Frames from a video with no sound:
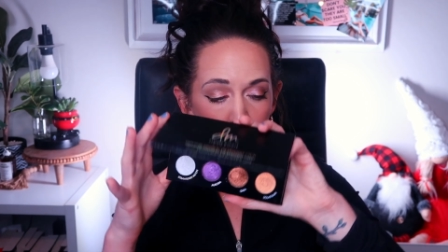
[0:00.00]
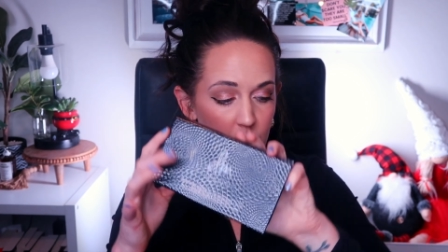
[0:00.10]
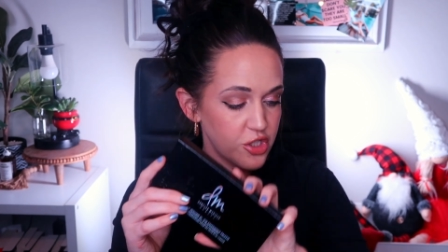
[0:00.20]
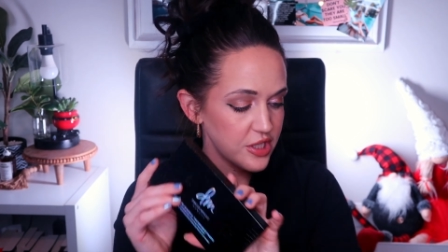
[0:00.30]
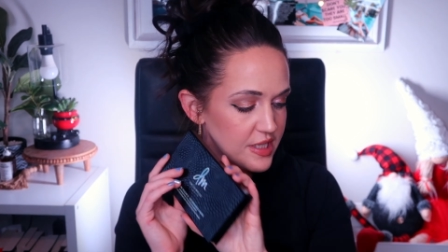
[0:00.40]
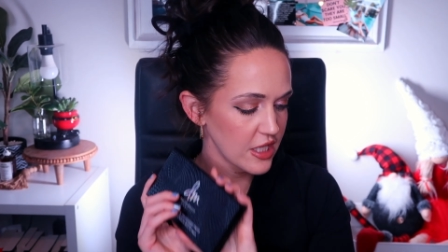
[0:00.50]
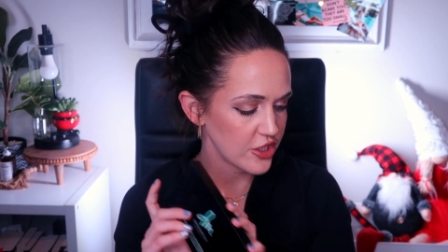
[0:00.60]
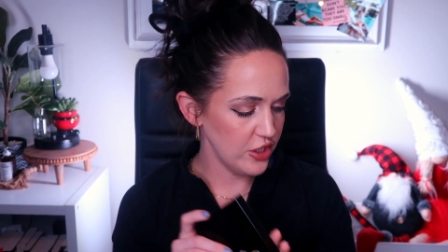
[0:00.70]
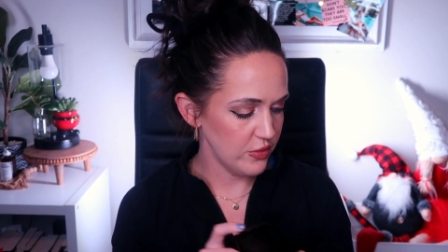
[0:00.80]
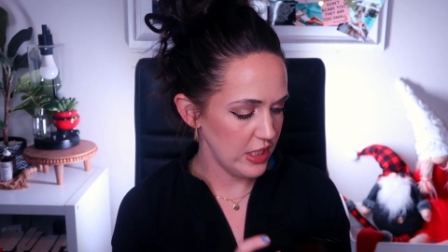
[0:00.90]
which is
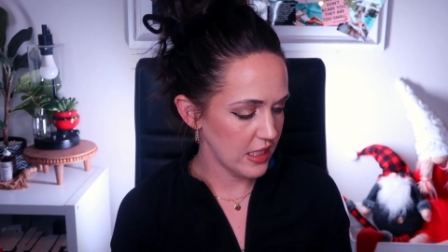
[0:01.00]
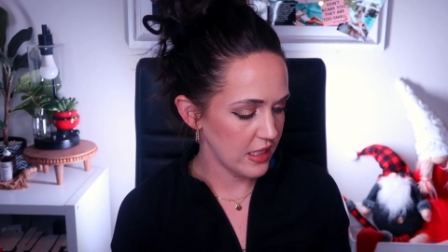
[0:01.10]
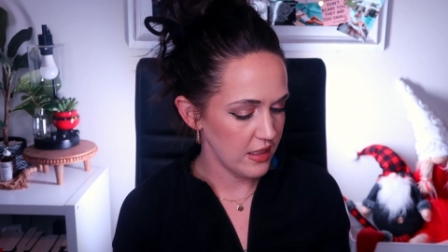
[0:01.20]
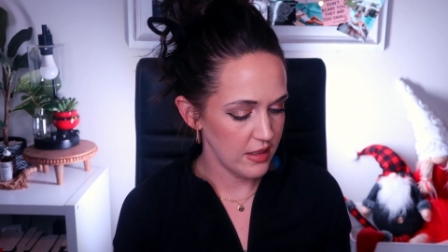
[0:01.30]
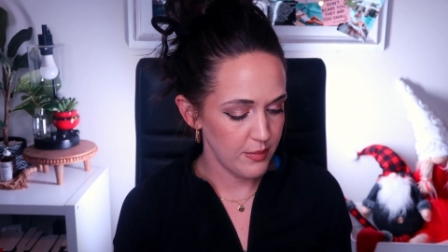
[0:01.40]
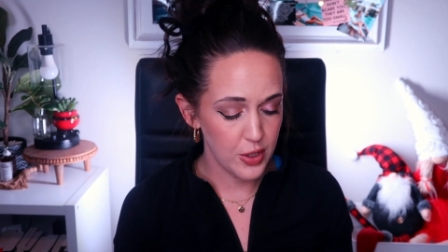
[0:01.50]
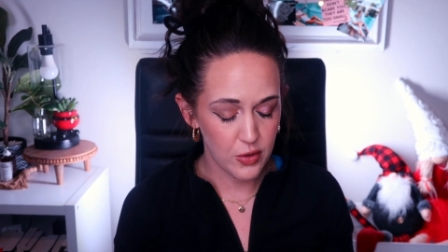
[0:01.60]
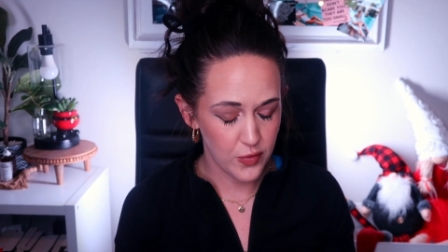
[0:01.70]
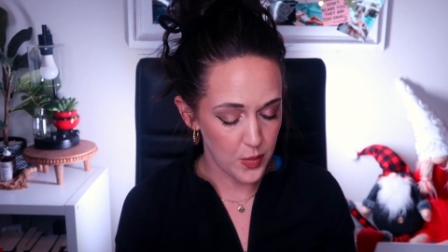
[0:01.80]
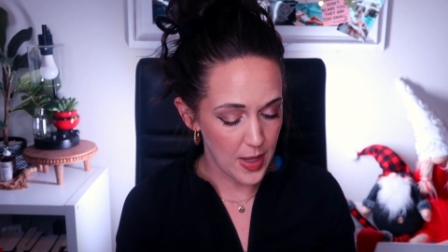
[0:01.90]
such a unique,
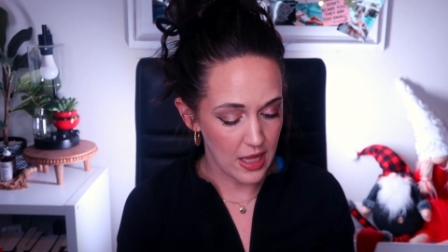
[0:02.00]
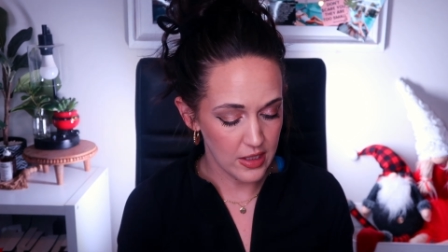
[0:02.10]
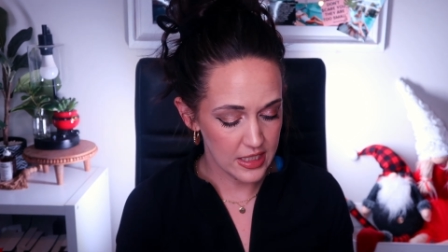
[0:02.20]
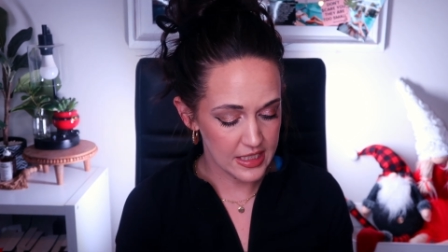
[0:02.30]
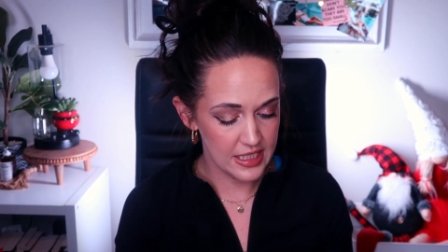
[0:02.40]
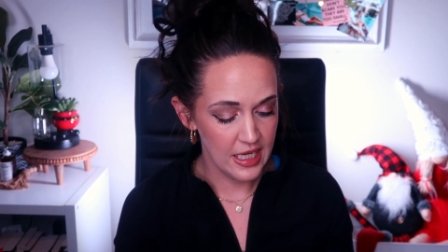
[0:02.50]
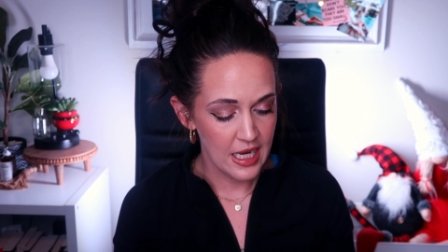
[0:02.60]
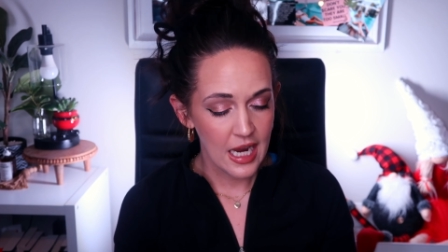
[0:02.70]
beautiful palette.